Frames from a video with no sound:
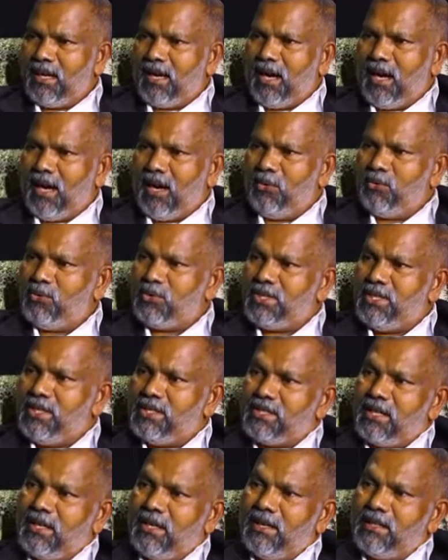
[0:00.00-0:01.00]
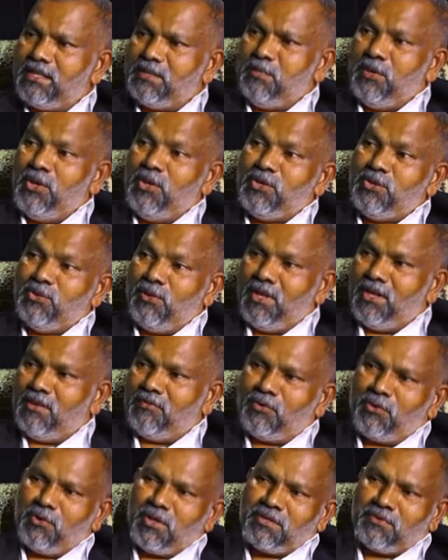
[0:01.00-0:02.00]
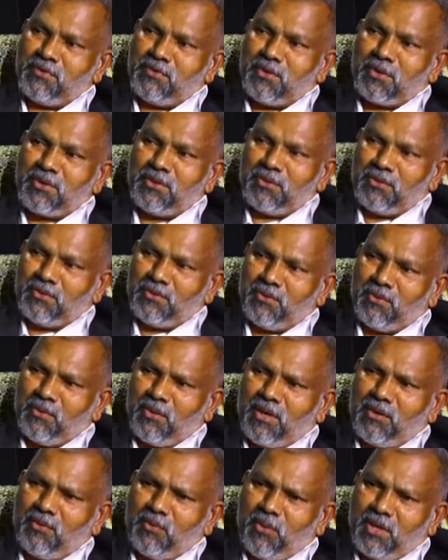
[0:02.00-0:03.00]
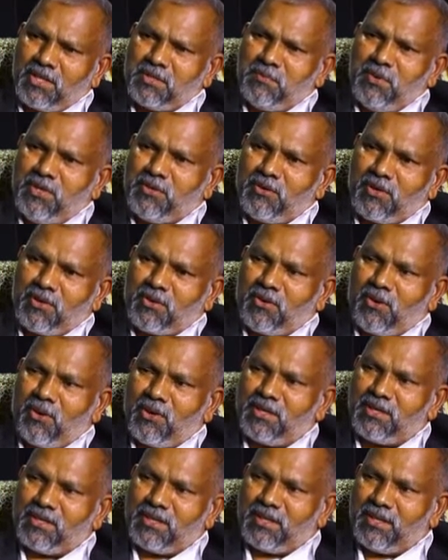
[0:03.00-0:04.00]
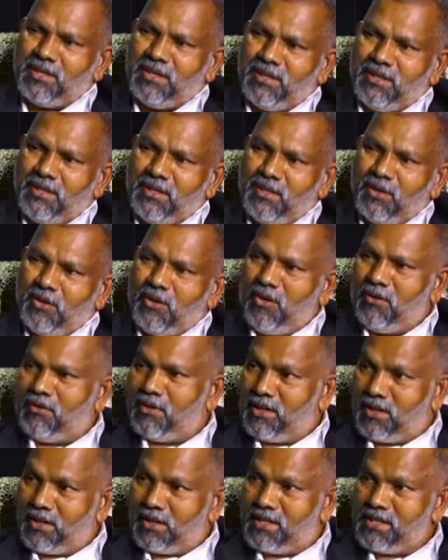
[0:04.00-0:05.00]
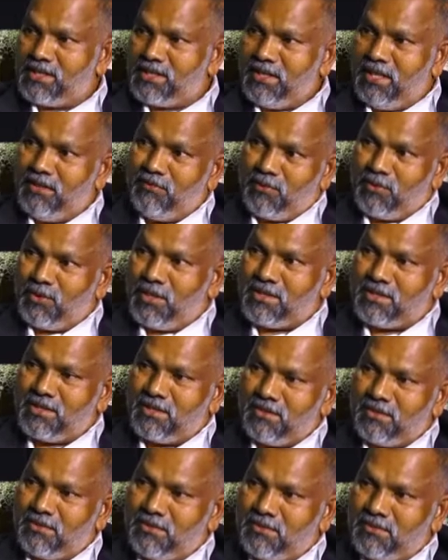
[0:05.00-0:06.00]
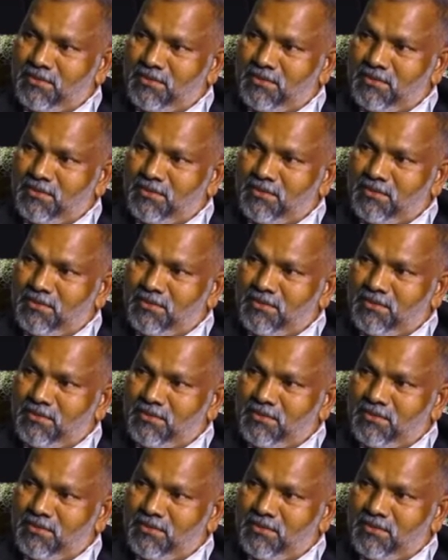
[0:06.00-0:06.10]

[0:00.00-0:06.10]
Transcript: How she is a spiritual influence for you? What what spiritual quality of hers influenced you?